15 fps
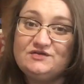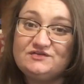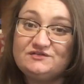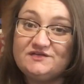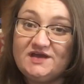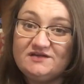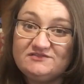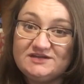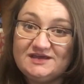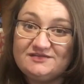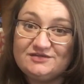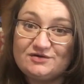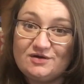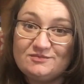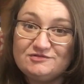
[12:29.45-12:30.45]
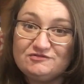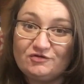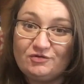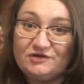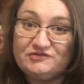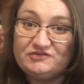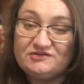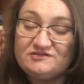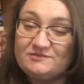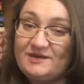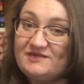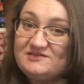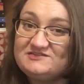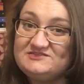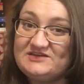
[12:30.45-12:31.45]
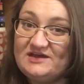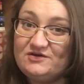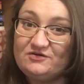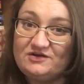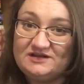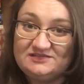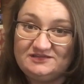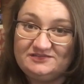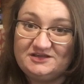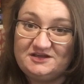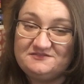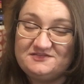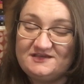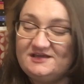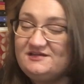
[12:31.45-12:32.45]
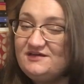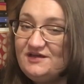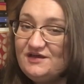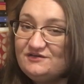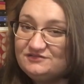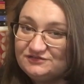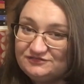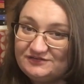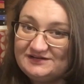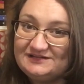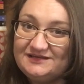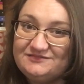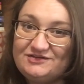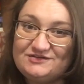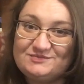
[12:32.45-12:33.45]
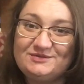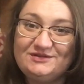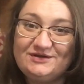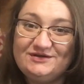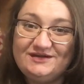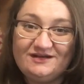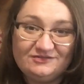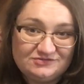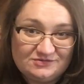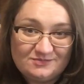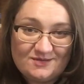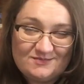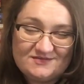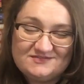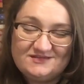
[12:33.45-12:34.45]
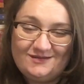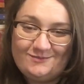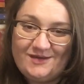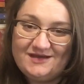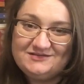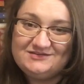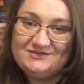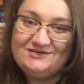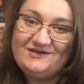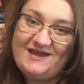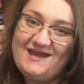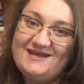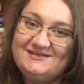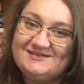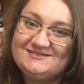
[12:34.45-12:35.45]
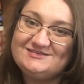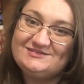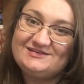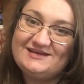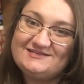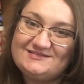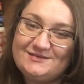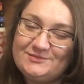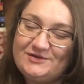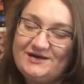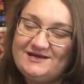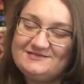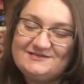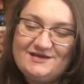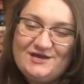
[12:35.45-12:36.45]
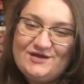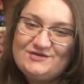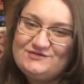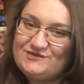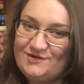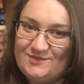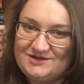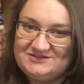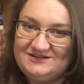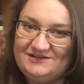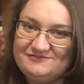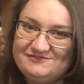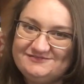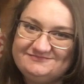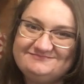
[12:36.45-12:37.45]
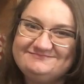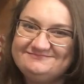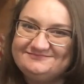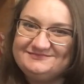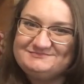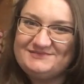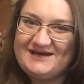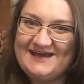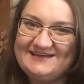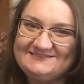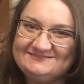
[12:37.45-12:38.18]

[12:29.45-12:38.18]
So if you have any other comments or questions about this deck or anything that I've said, feel free to leave those below and I'll do my best to get back to you. And until next time, guys, so much love. Bye.